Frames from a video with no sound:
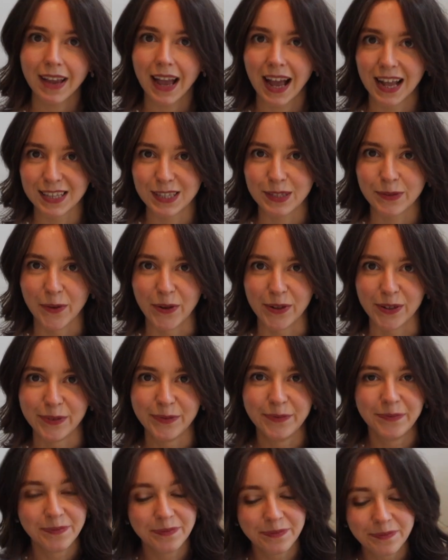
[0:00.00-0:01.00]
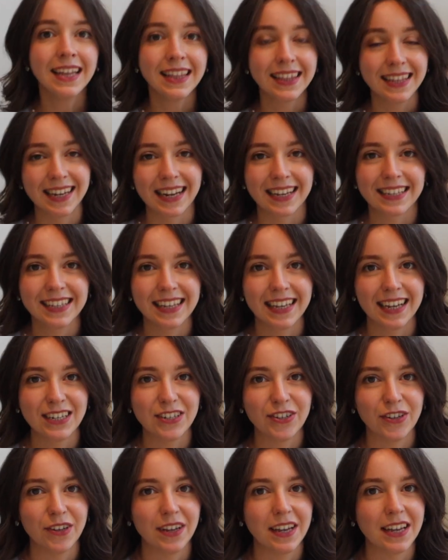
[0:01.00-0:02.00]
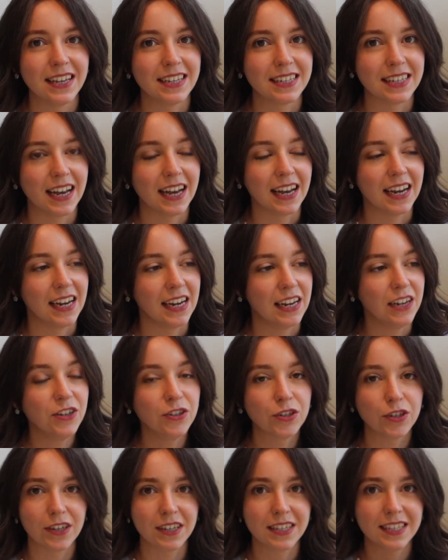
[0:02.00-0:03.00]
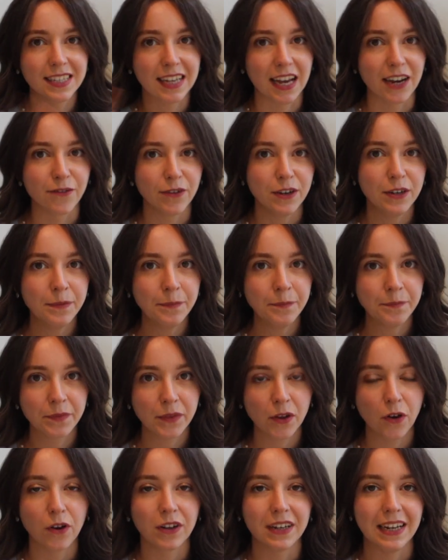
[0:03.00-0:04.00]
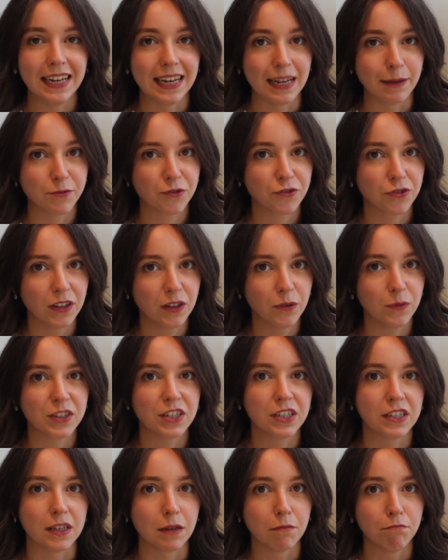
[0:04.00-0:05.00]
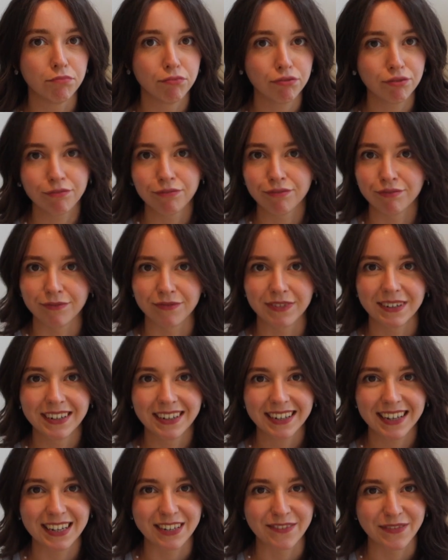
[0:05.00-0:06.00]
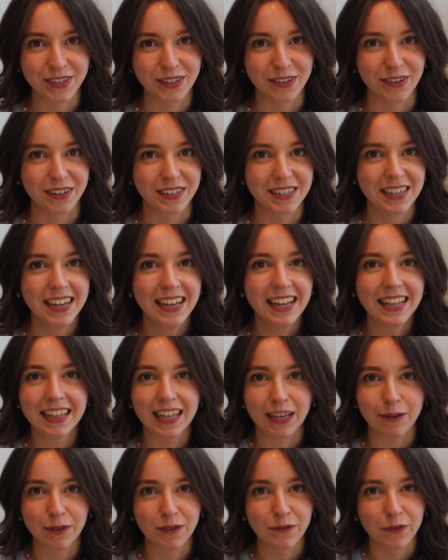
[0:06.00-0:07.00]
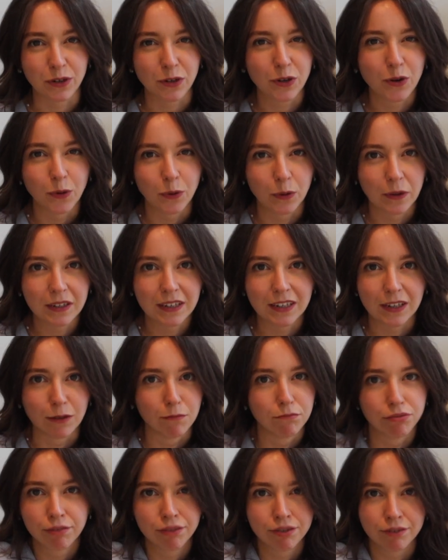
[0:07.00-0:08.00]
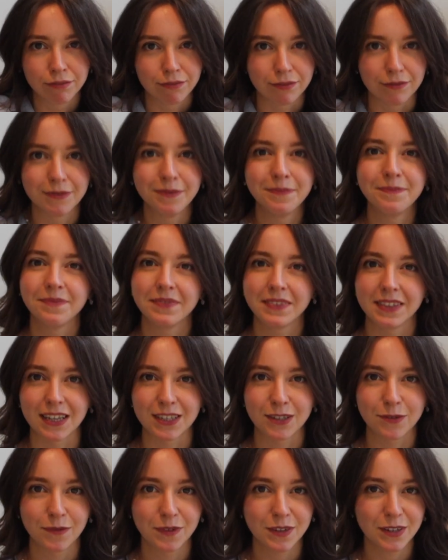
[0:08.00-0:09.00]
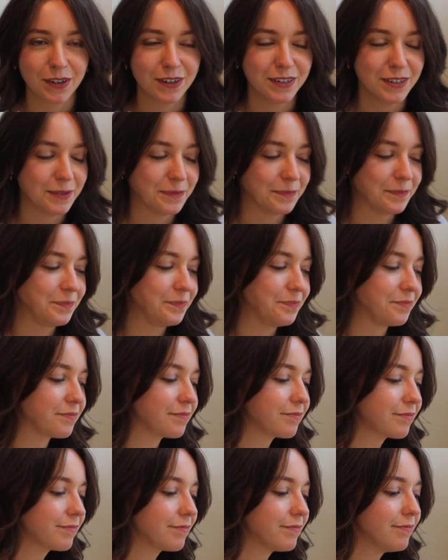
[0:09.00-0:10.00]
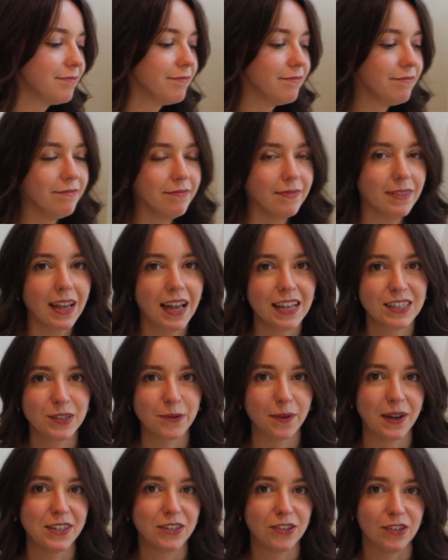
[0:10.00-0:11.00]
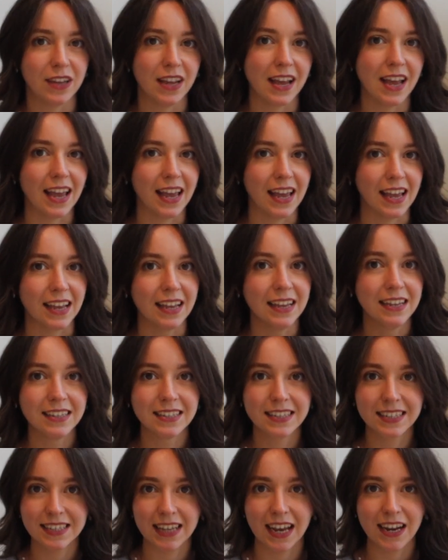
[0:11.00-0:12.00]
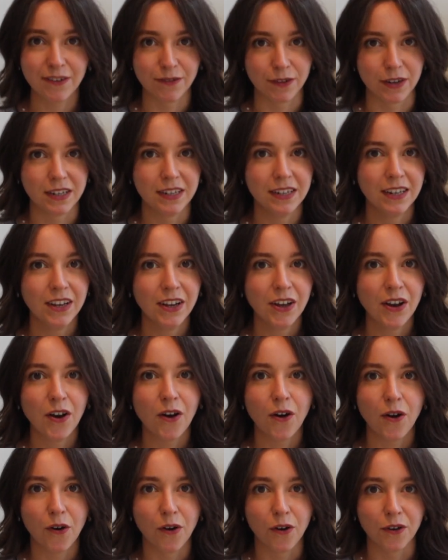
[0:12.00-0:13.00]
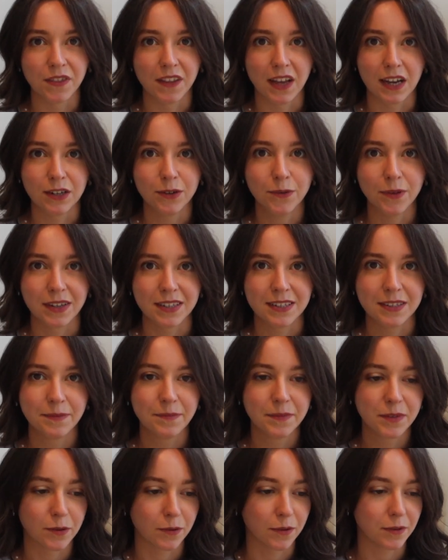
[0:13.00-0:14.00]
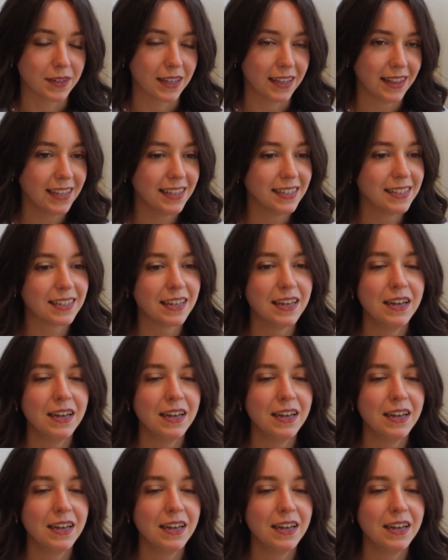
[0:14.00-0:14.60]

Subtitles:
And swallow. The next thing I do is I do a siren on a lip trill, which is a brrr kind of a sound, like whenever you're cold and you go brrr, that sort of a sound. And so I do a siren on that noise. So it goes like this.